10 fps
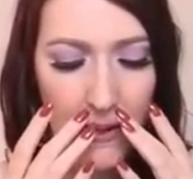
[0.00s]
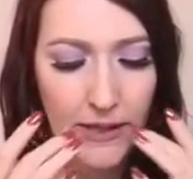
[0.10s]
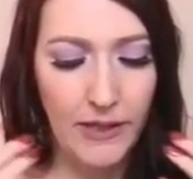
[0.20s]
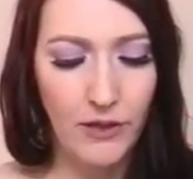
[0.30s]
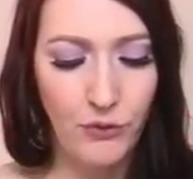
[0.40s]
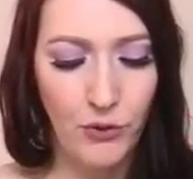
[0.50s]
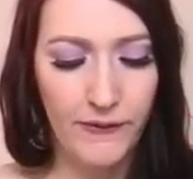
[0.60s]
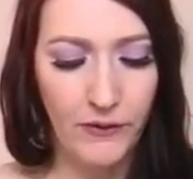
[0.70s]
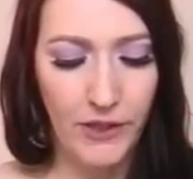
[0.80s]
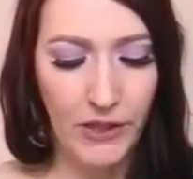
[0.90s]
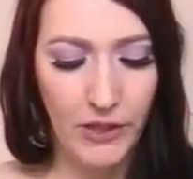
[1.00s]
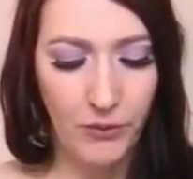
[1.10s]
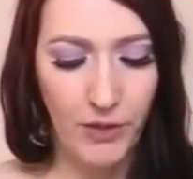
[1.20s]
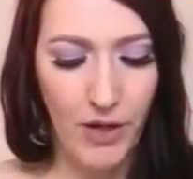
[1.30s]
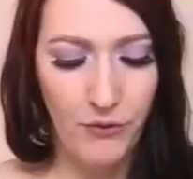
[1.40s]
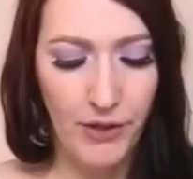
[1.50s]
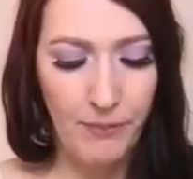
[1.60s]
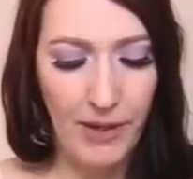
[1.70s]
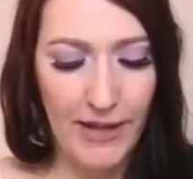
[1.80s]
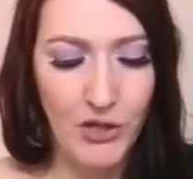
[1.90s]
I need to focus on healing and
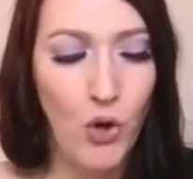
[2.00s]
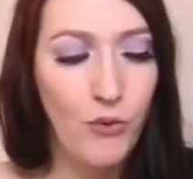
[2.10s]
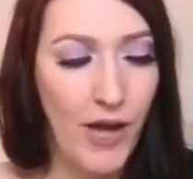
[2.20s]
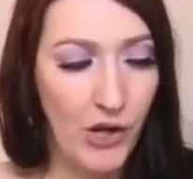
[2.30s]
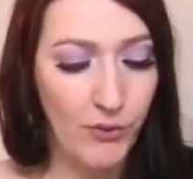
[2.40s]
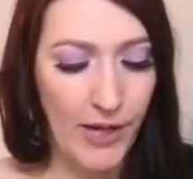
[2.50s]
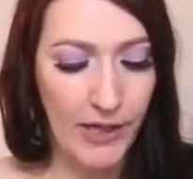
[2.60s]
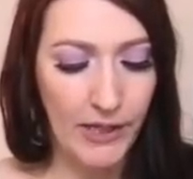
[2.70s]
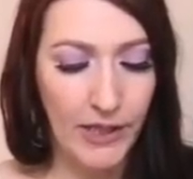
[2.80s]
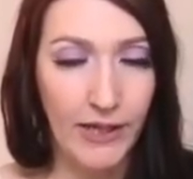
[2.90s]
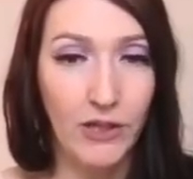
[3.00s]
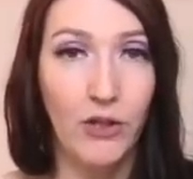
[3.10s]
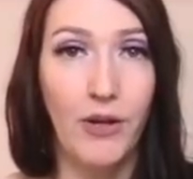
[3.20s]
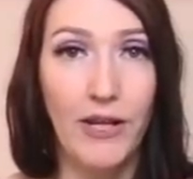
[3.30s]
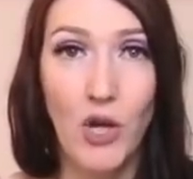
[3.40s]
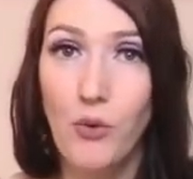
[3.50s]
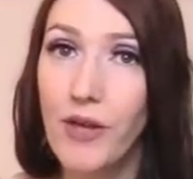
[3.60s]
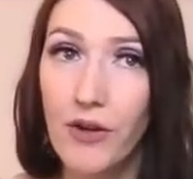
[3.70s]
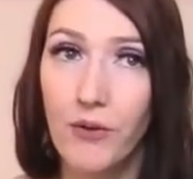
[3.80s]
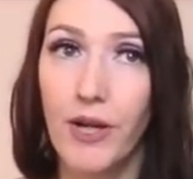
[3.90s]
recovery, but I know that already. Like, you know, I know
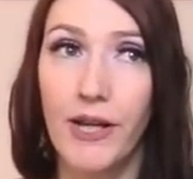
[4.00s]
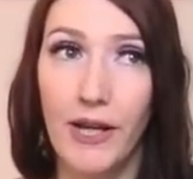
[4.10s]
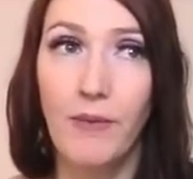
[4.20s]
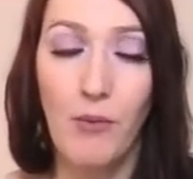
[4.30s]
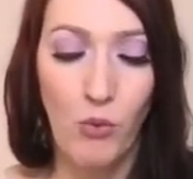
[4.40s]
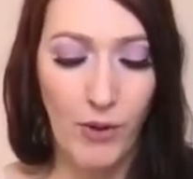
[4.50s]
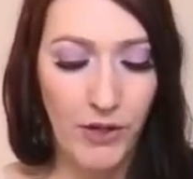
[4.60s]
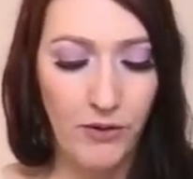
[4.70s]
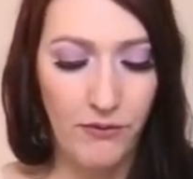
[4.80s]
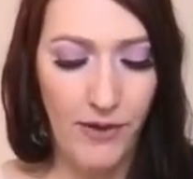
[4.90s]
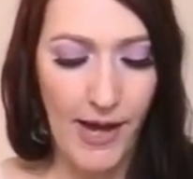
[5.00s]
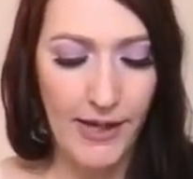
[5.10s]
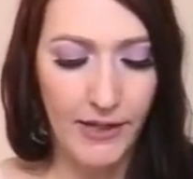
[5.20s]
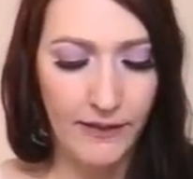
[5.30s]
that already. I'm aware of that.